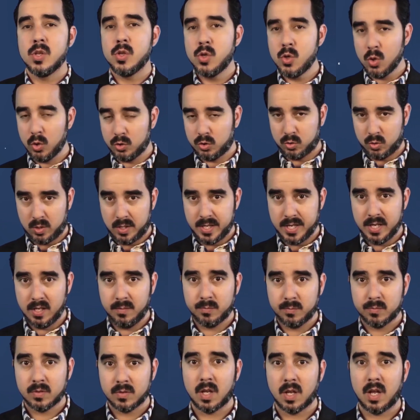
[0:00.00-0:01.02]

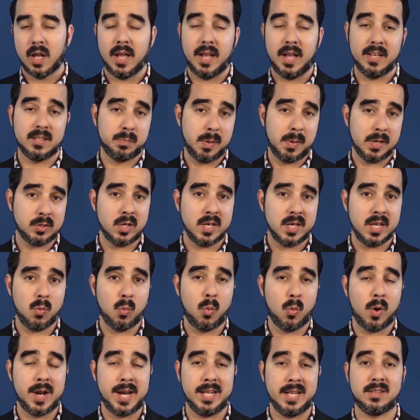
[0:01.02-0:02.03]
Usually,
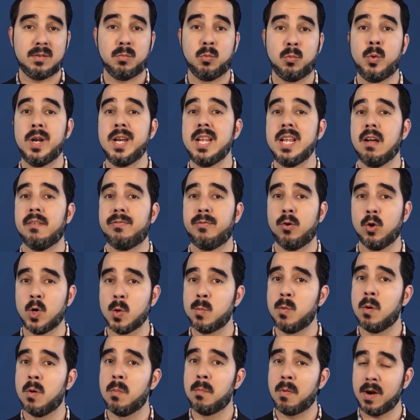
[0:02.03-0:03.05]
especially when it's really
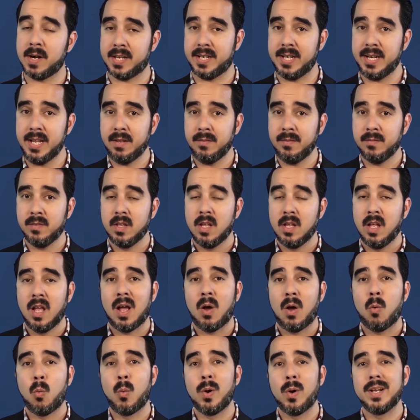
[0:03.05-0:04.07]
affordable marketing,
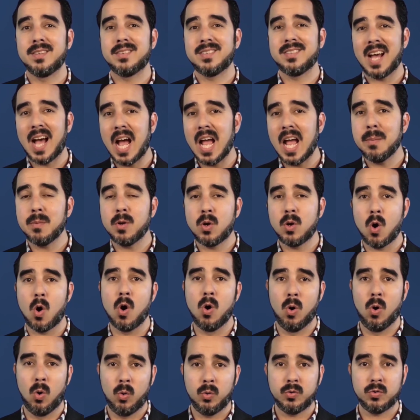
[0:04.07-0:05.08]
when time
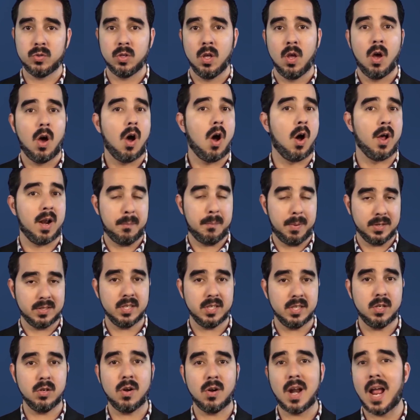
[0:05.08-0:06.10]
goes on a
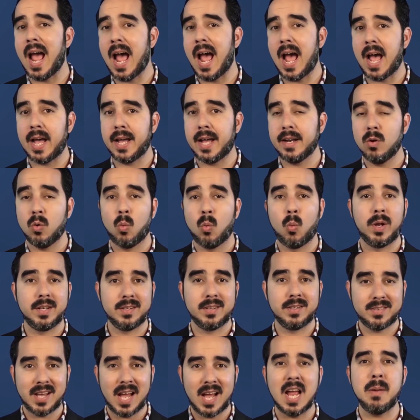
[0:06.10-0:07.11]
particular ad,
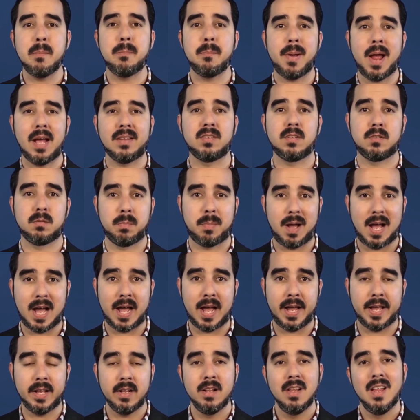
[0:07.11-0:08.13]
when time passes
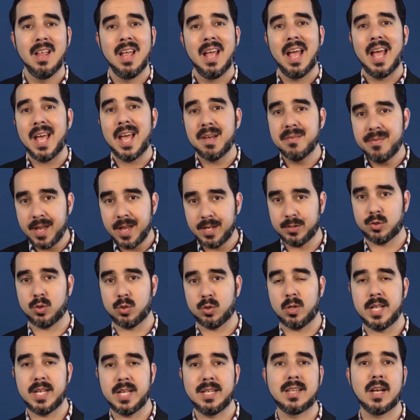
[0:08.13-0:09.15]
by,
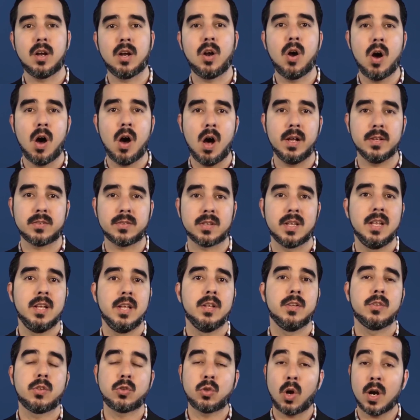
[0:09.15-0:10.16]
eventually the costs
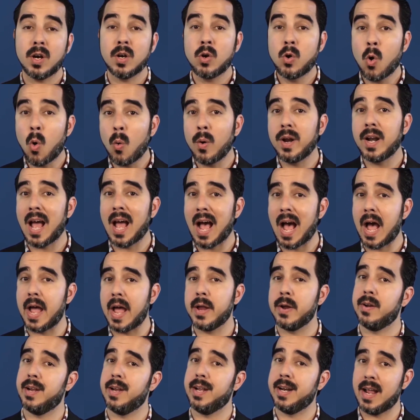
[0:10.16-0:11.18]
start going
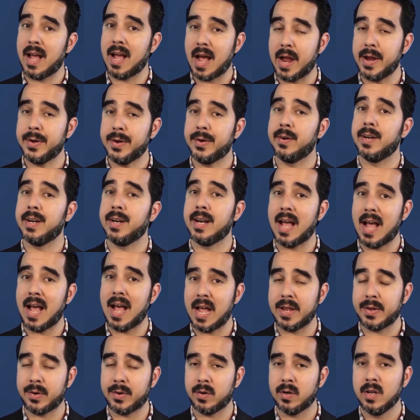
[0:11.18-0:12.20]
higher and higher and
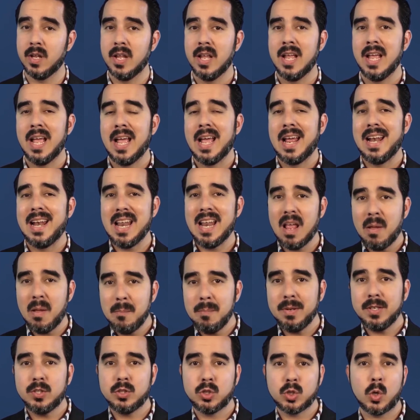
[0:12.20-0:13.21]
higher.
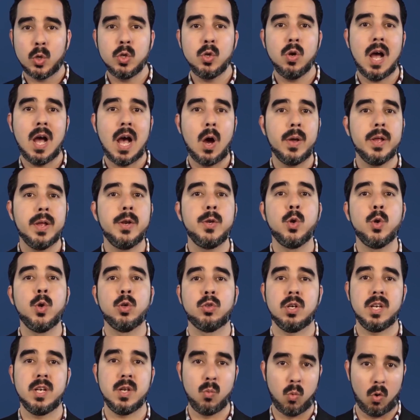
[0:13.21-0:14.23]
Let me show you how it
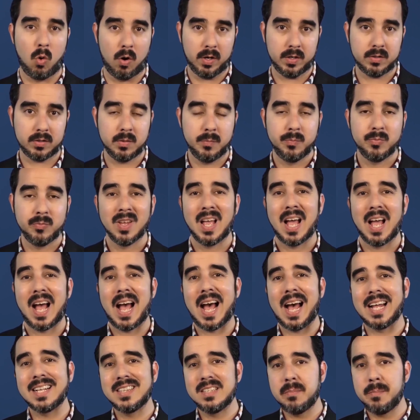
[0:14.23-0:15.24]
usually works.
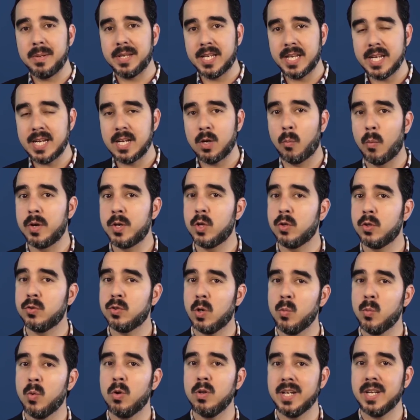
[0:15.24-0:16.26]
At the beginning, when you
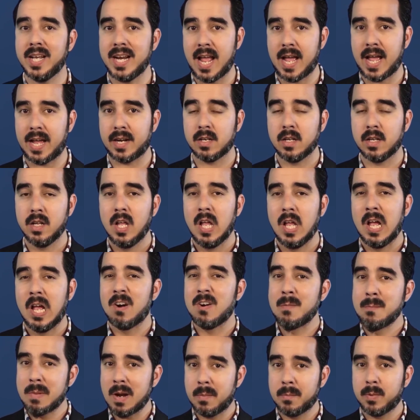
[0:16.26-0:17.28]
start rolling an ad,
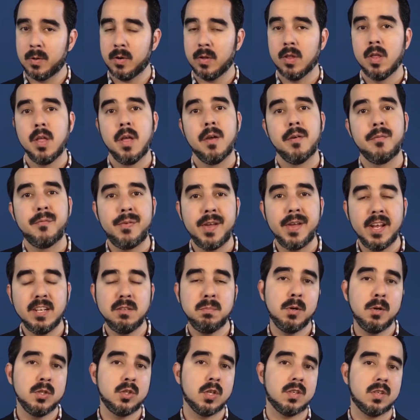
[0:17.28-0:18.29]
remember,
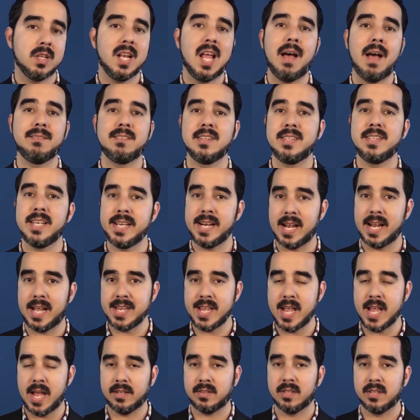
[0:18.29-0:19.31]
Facebook doesn't have the
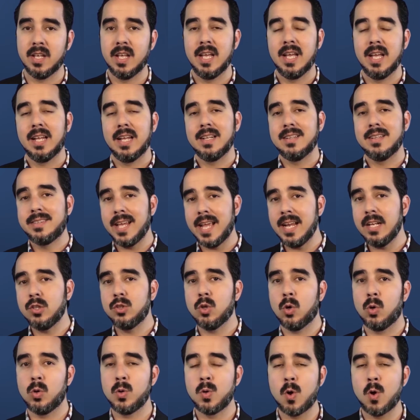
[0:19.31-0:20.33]
data yet.
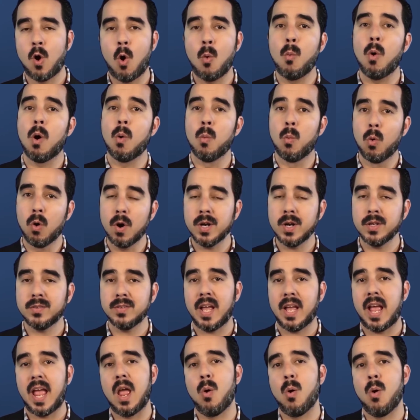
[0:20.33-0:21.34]
They don't know what
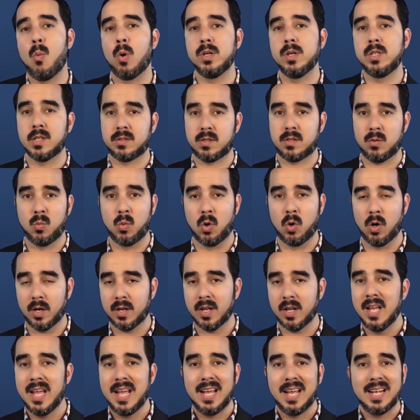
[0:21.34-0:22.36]
works and what doesn't
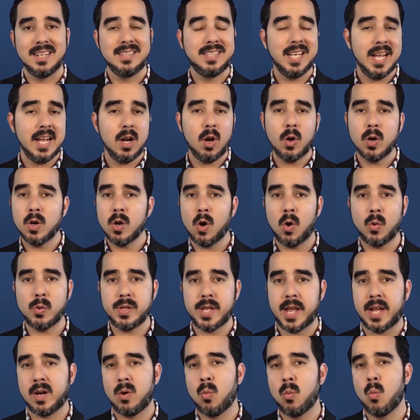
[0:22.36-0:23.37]
work. They don't
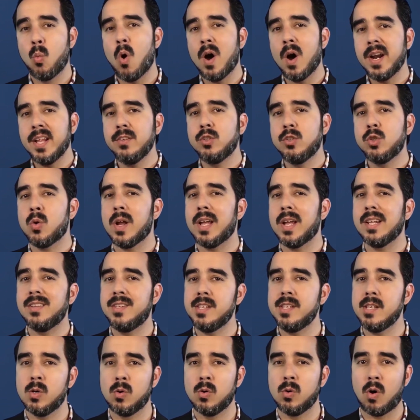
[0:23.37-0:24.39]
know yet what is your
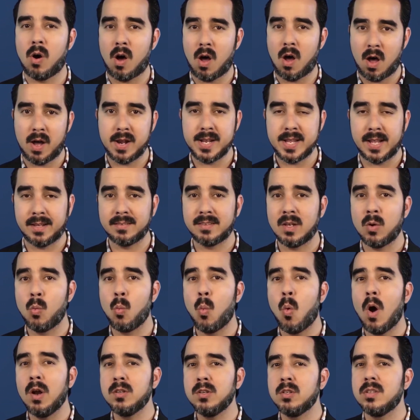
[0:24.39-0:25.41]
ideal audience
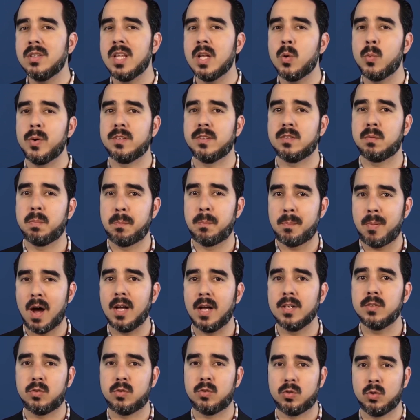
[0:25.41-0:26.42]
and what do they
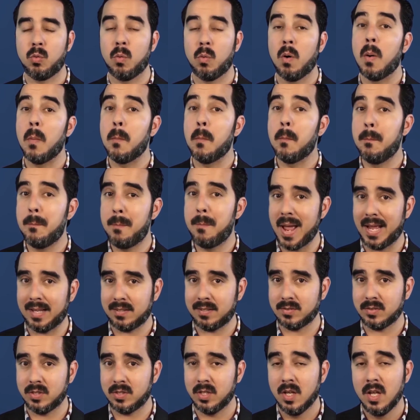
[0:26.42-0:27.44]
respond to
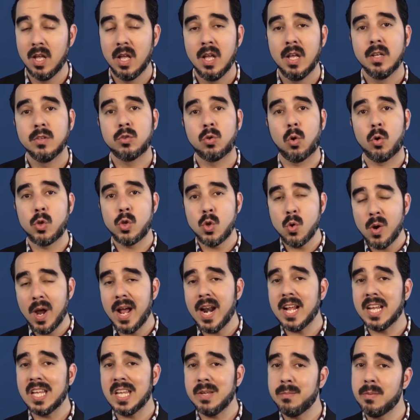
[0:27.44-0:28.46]
best. So
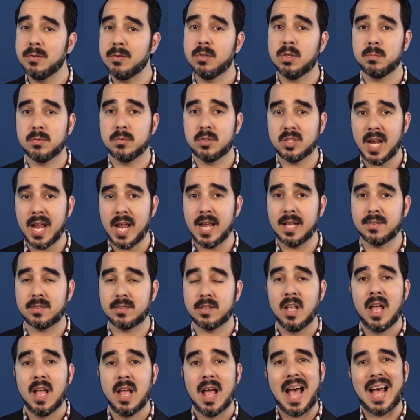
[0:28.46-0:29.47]
you gotta give them some
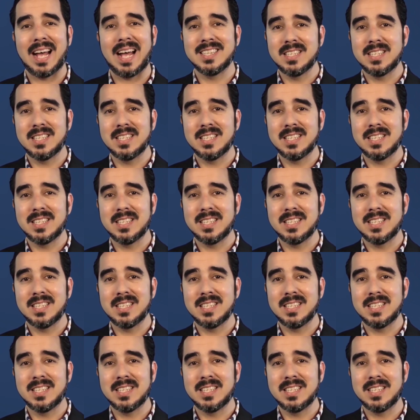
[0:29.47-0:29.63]
chance.